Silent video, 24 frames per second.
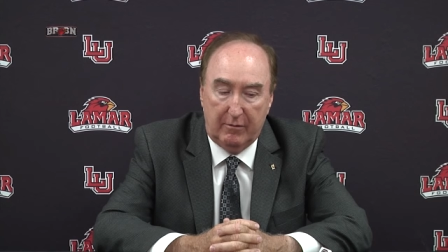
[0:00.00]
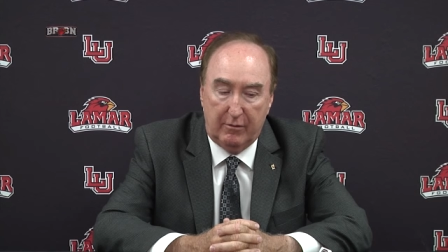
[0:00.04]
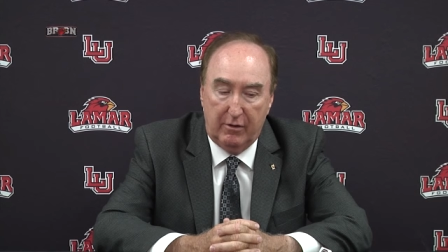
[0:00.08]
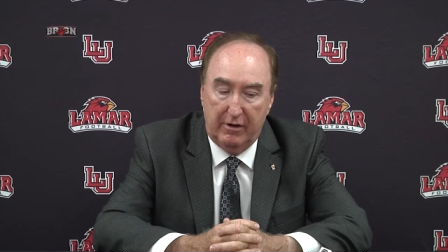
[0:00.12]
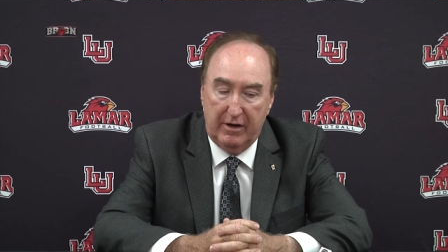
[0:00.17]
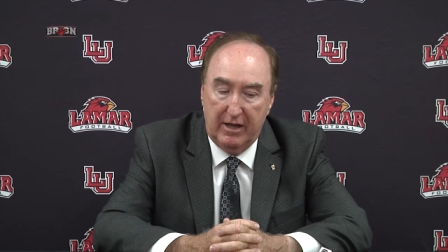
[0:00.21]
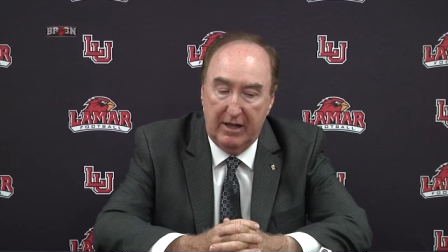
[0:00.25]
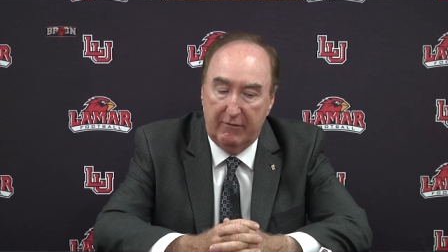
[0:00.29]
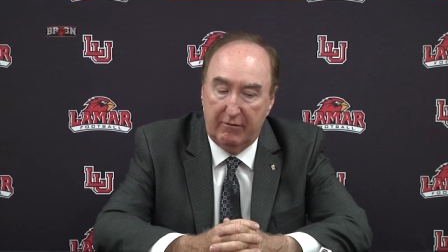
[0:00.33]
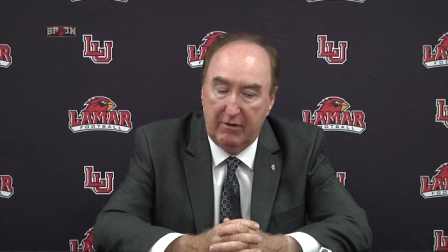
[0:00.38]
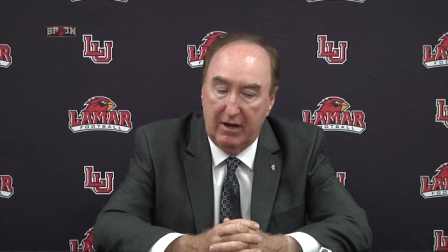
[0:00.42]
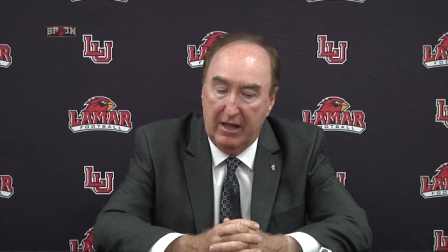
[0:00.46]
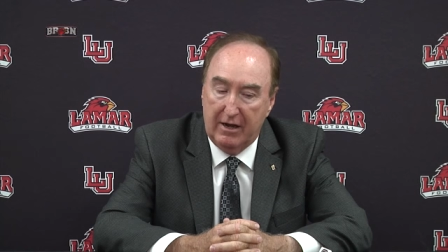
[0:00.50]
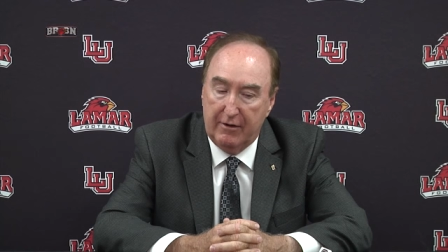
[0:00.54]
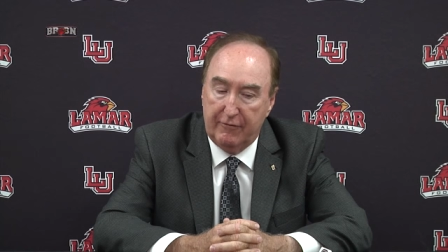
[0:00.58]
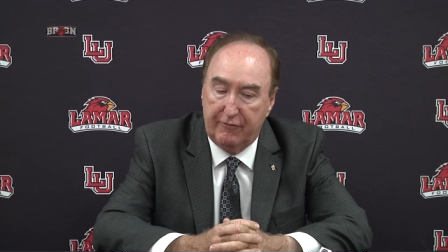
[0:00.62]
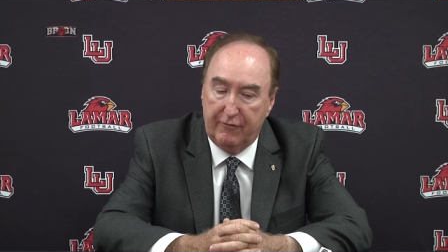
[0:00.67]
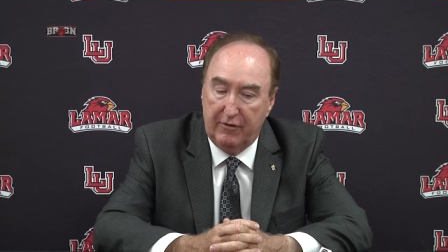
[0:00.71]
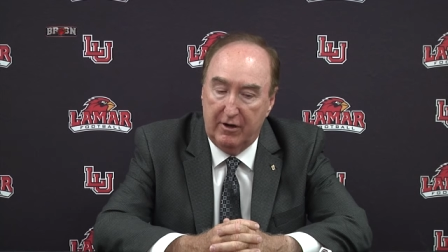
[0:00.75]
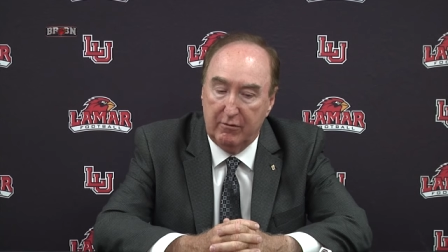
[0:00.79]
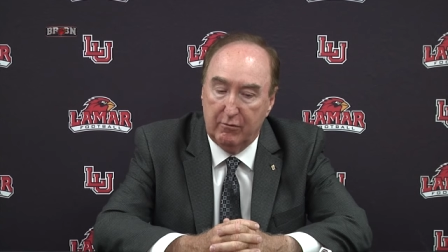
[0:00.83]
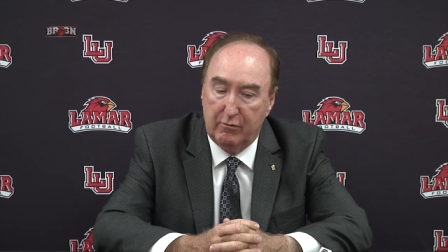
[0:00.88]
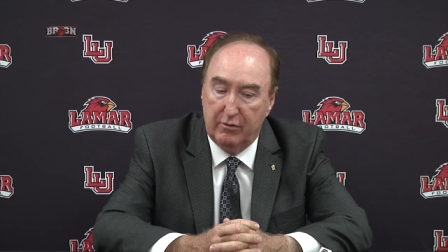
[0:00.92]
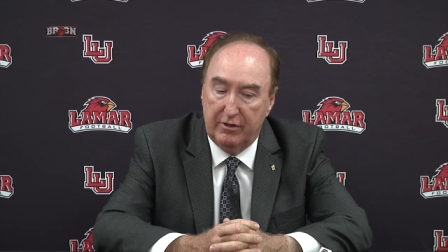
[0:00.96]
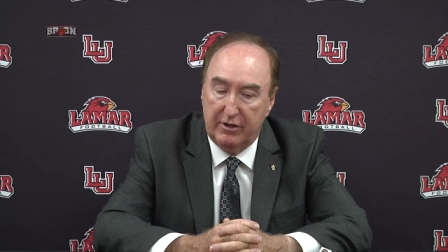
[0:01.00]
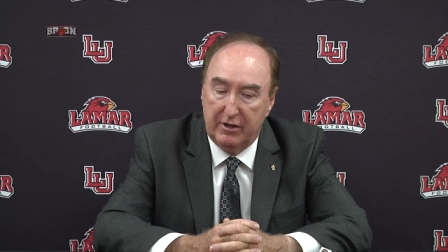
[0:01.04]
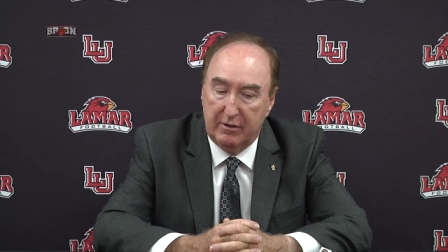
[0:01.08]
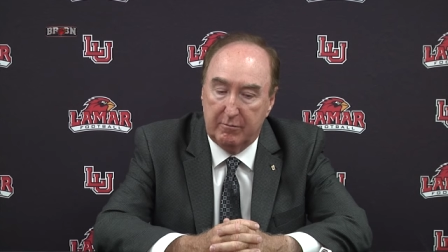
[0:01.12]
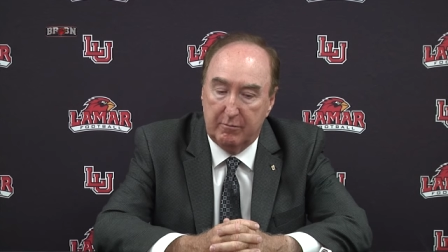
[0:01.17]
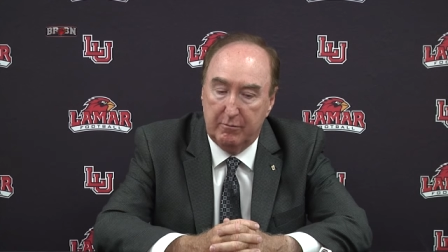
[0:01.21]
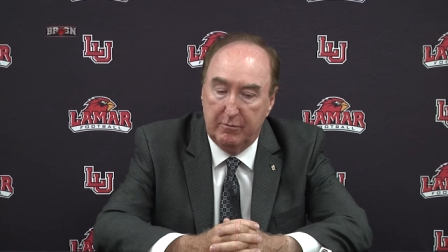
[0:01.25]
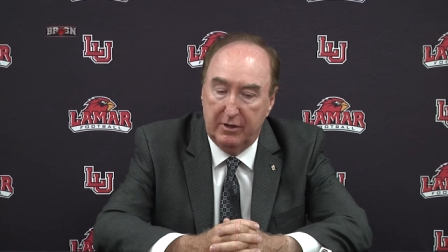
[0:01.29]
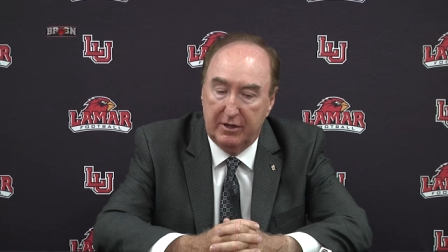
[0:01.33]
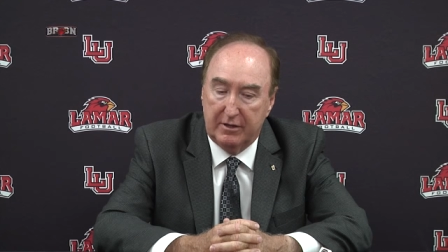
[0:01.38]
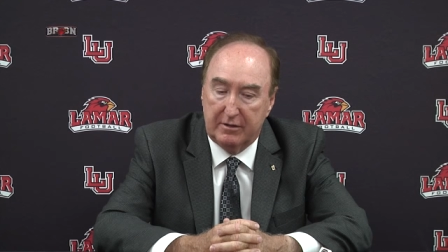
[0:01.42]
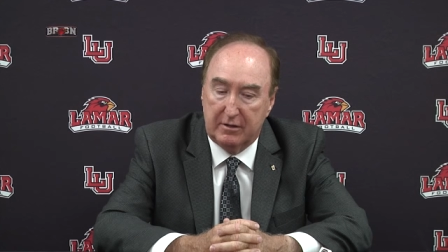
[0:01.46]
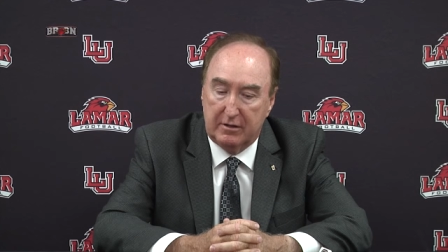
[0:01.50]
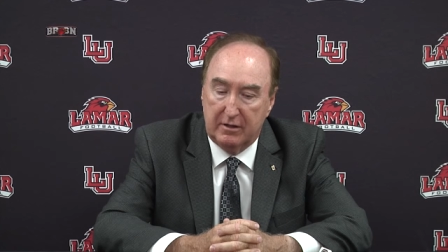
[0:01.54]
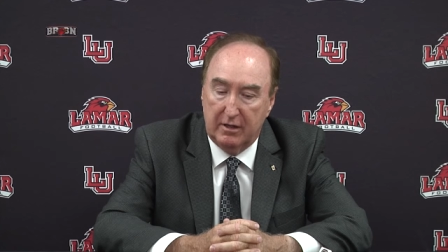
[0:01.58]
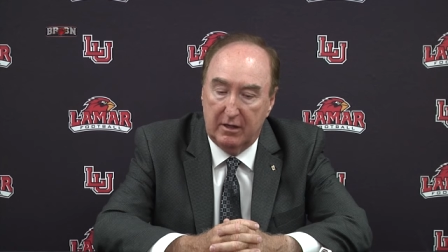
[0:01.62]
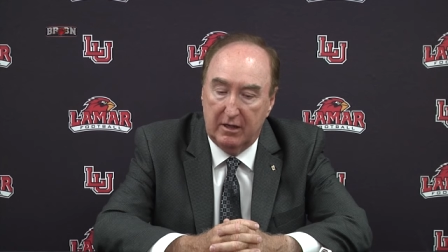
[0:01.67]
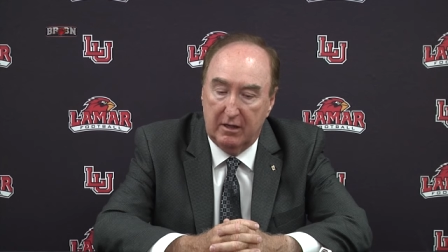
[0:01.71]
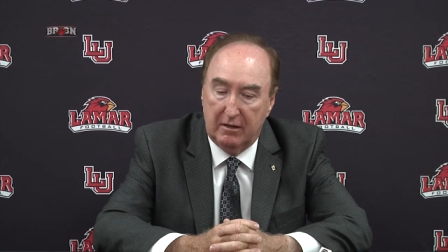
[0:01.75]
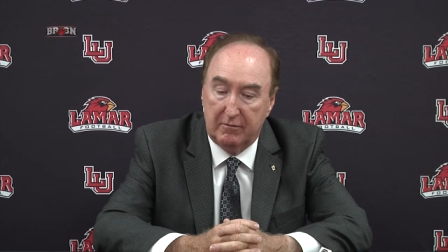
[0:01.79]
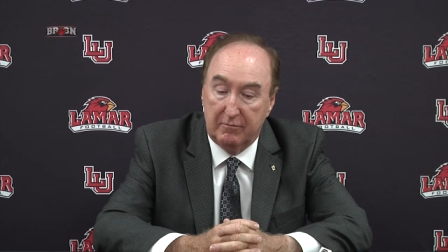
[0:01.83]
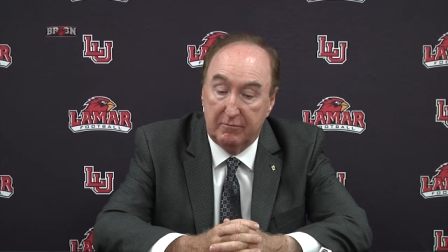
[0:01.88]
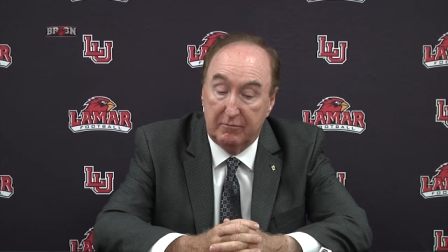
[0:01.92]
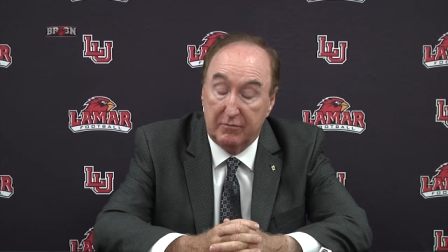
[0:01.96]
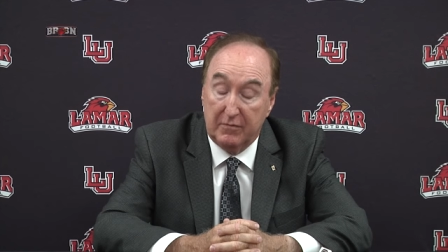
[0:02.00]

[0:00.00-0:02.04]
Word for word: I'm going to have a lot of fun with it, but uh,